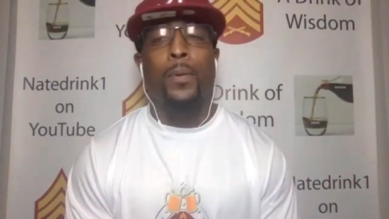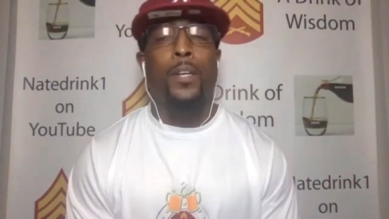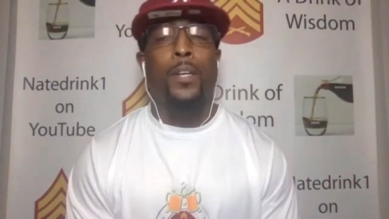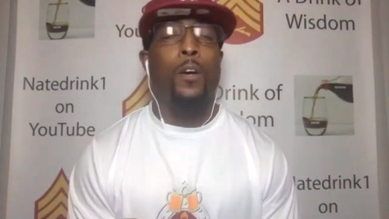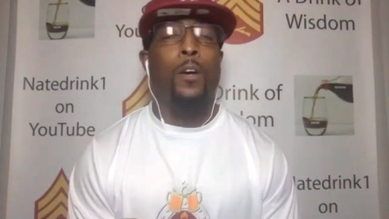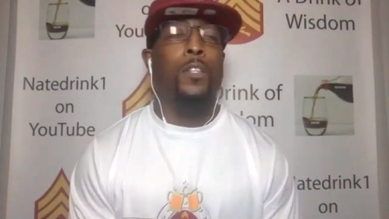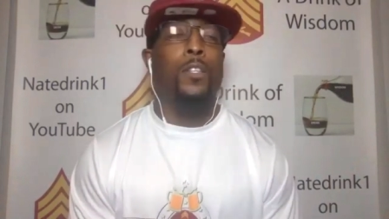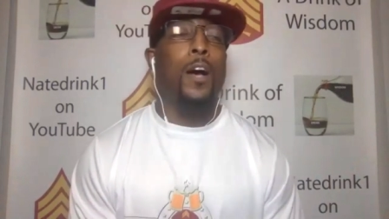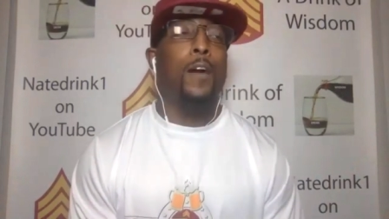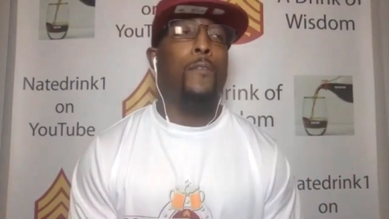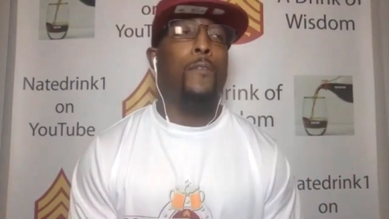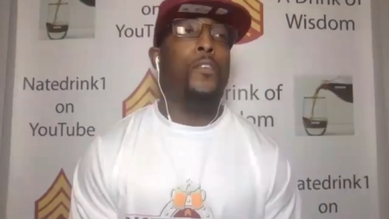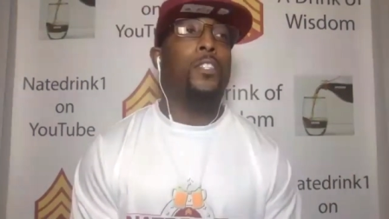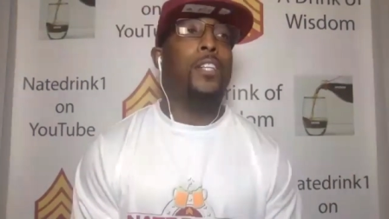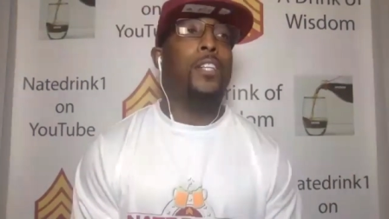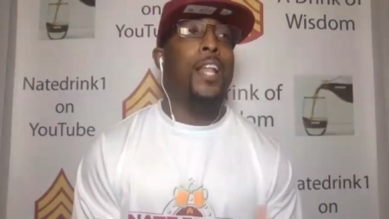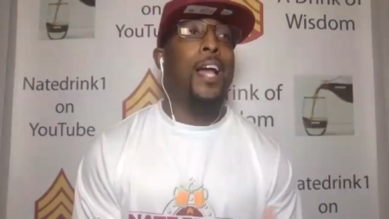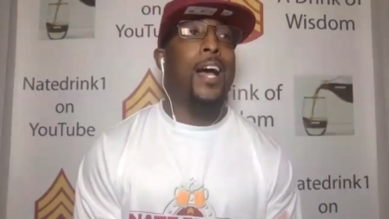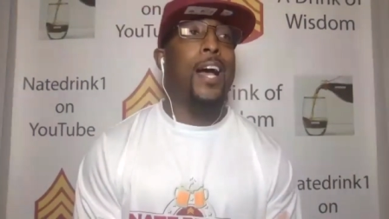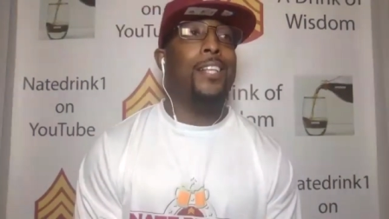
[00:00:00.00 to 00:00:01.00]
Those
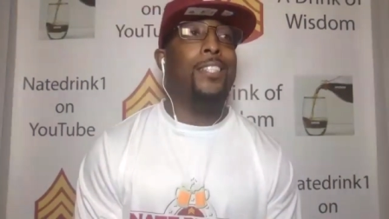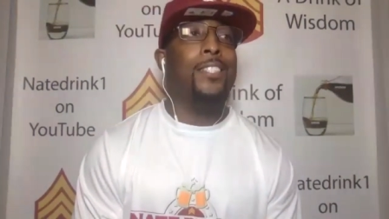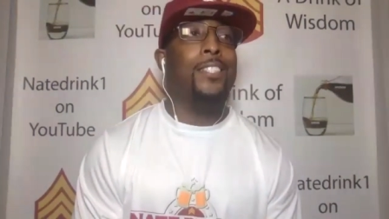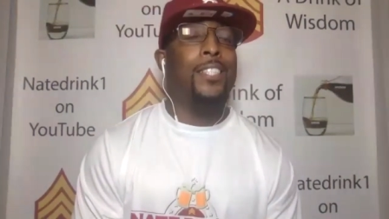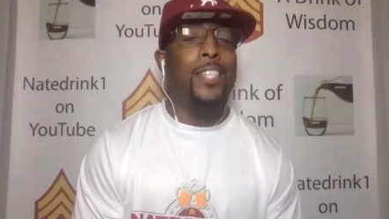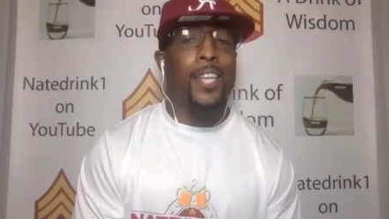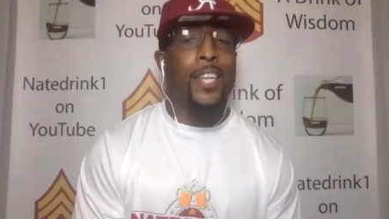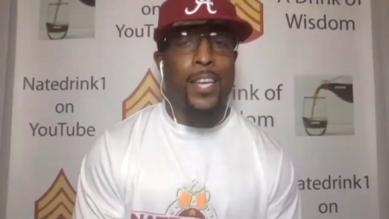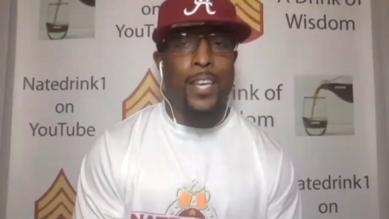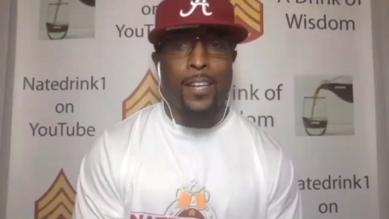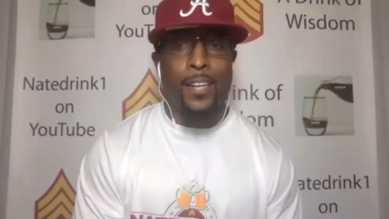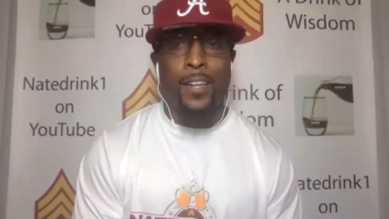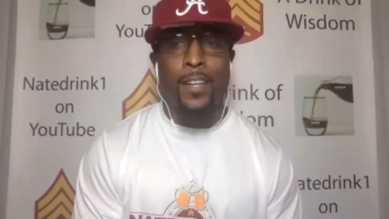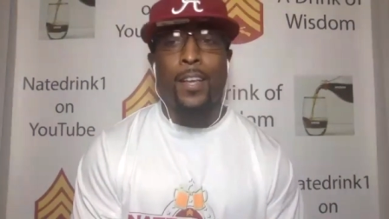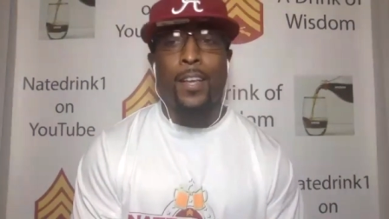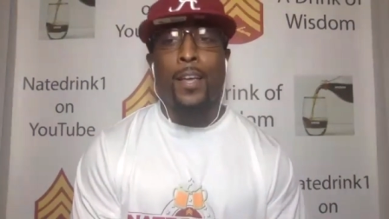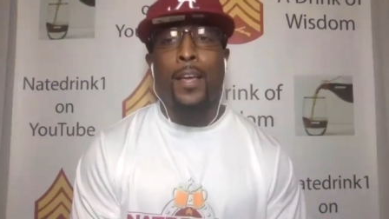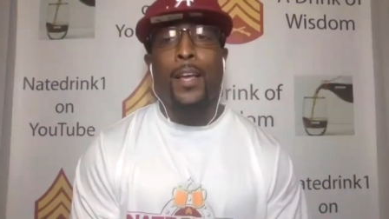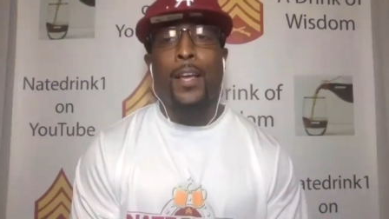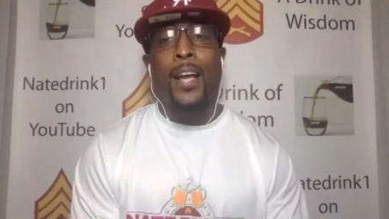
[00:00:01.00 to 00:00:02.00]
offensive lines did
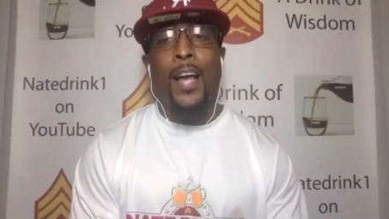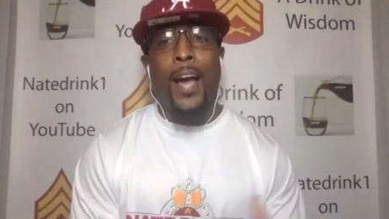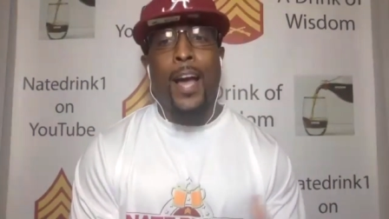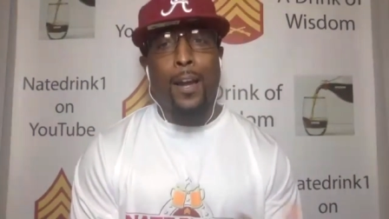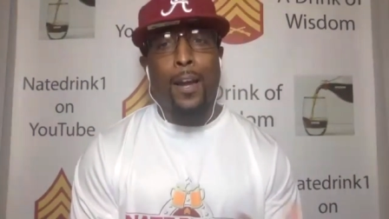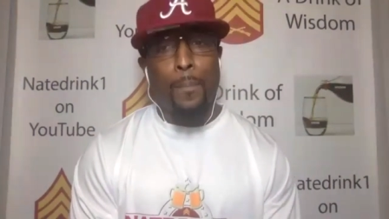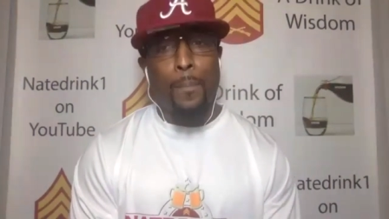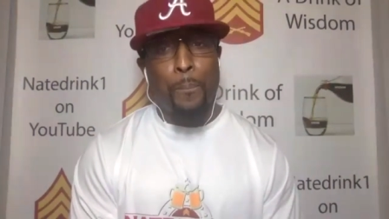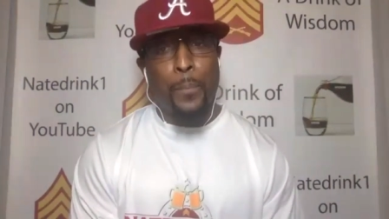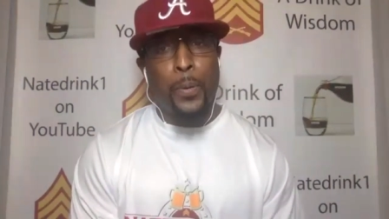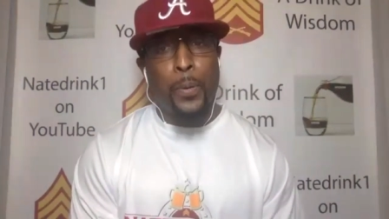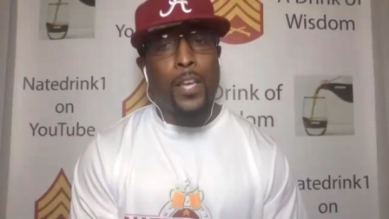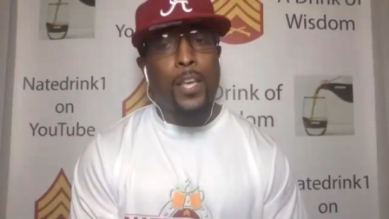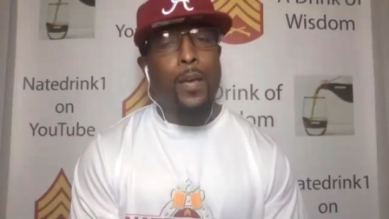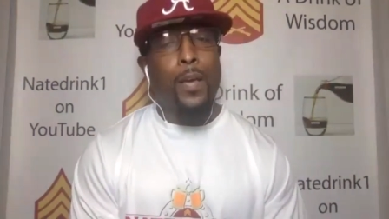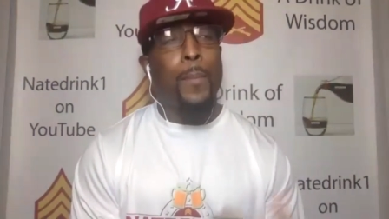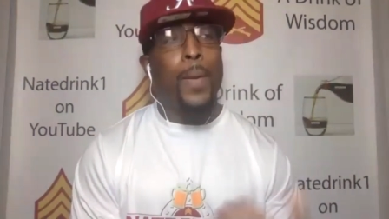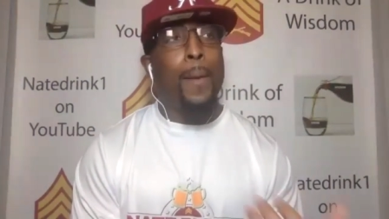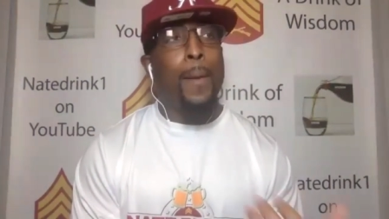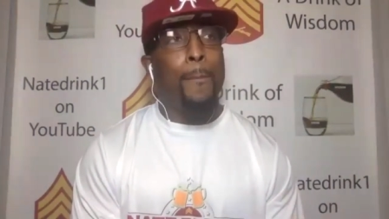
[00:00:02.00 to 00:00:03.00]
kind of put
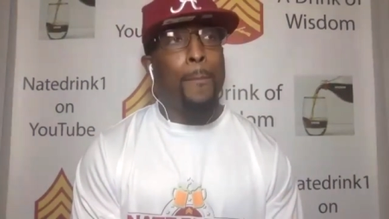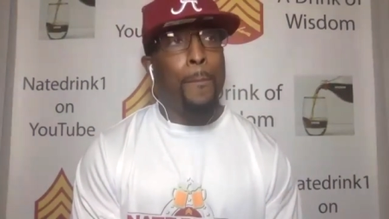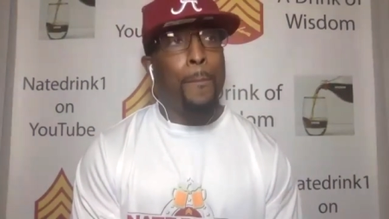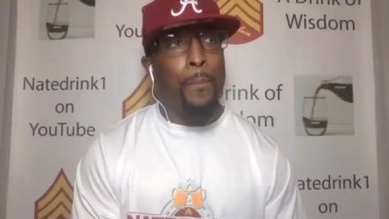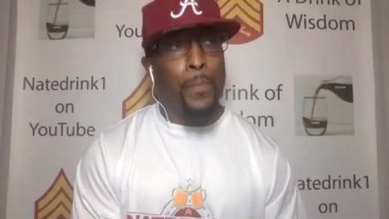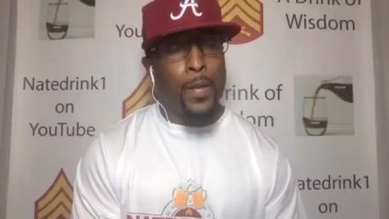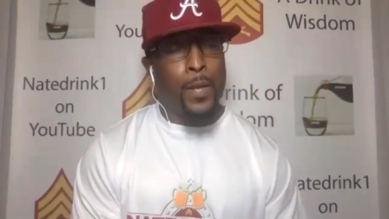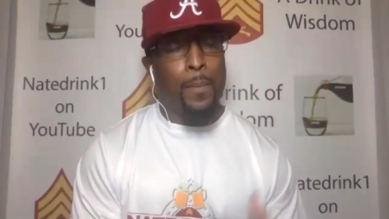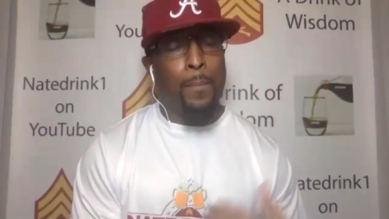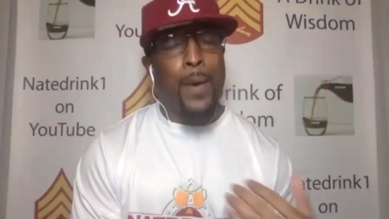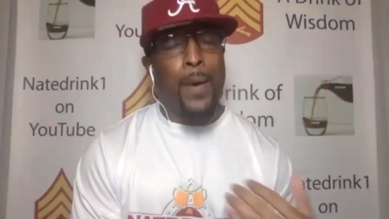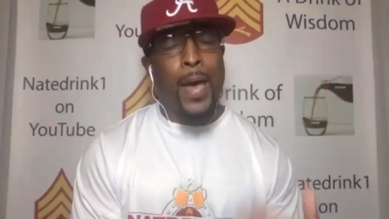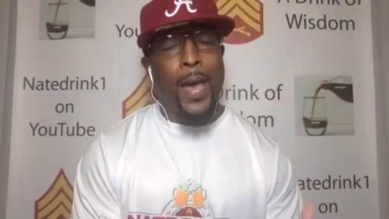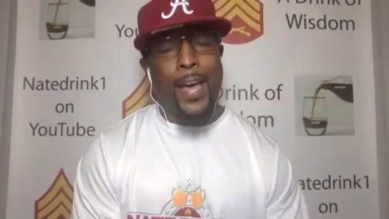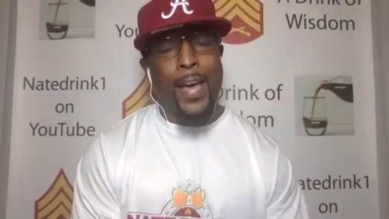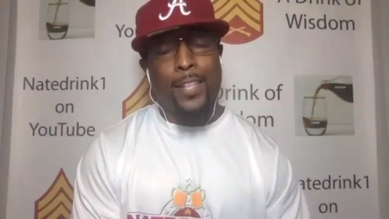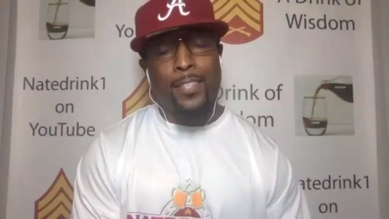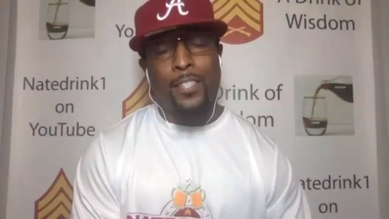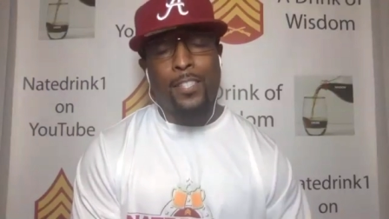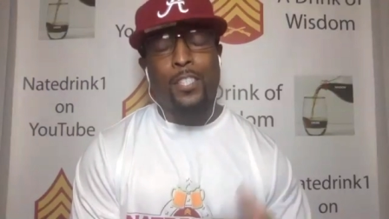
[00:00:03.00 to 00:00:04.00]
him at, in
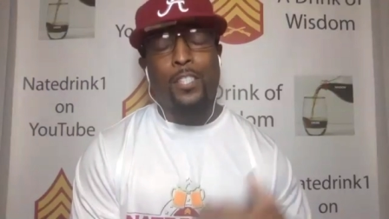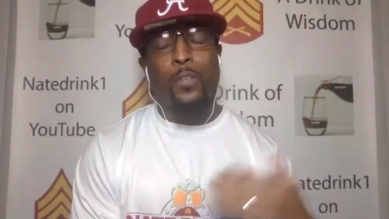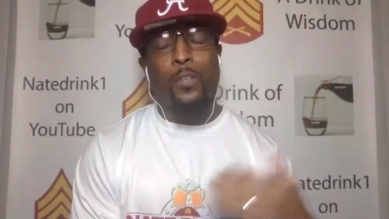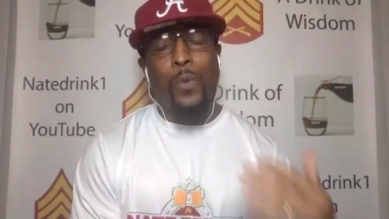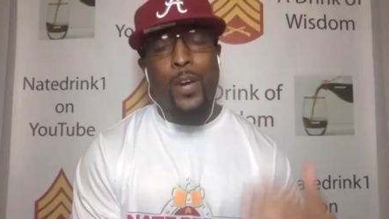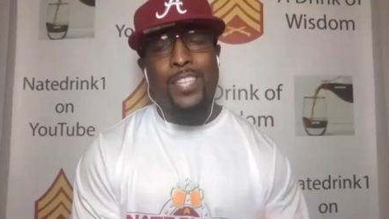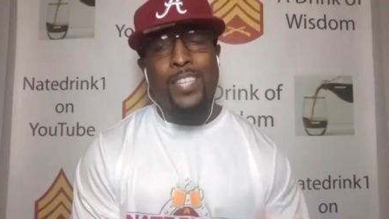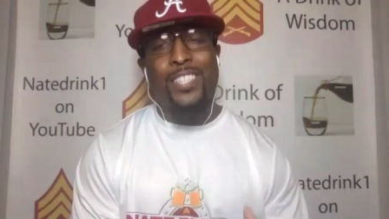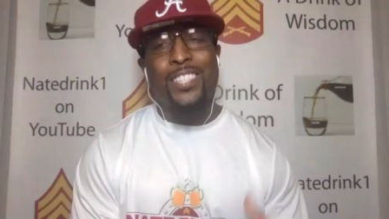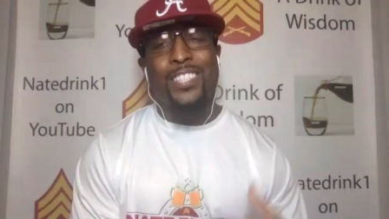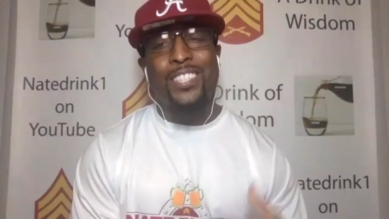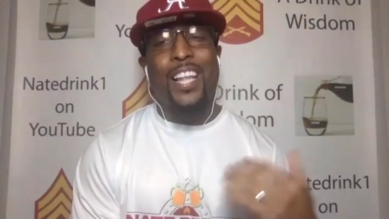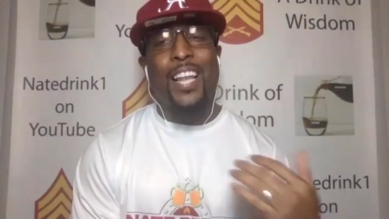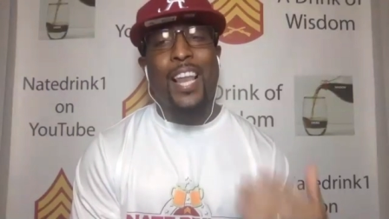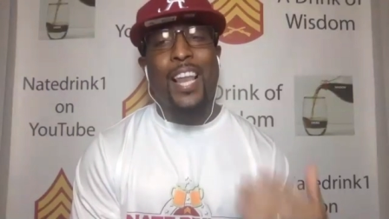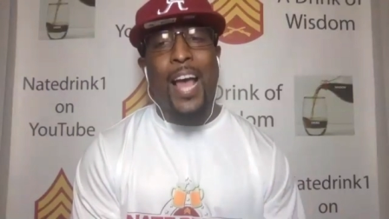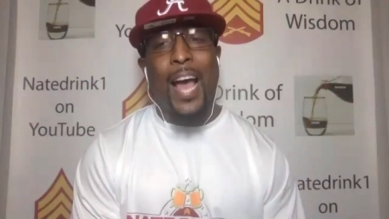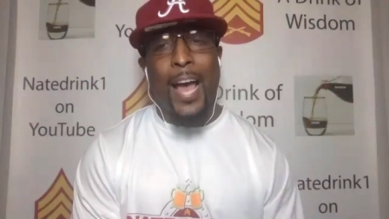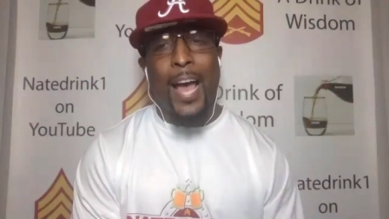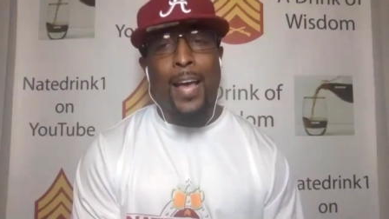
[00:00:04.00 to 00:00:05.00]
bad situations a
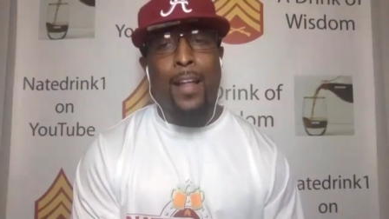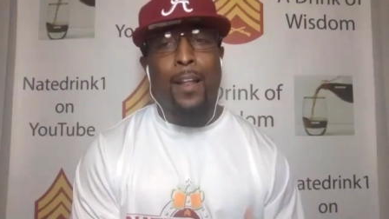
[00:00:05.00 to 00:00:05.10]
lot